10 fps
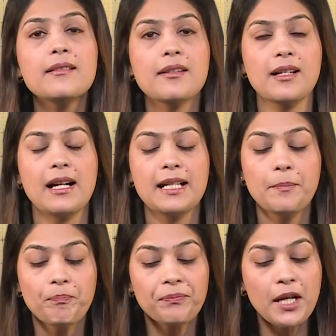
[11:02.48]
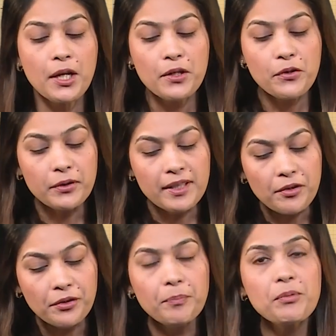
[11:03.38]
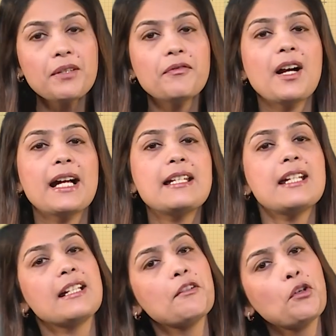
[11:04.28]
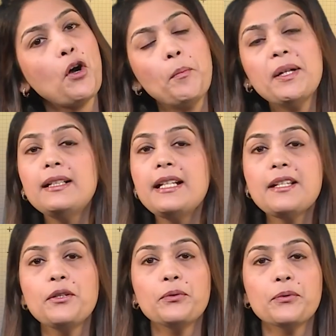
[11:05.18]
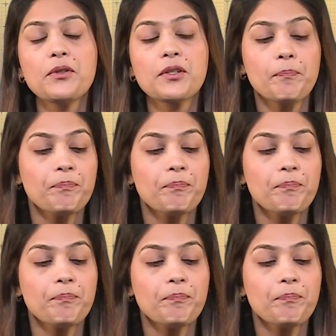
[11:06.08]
study. So, descriptive writing is commonly used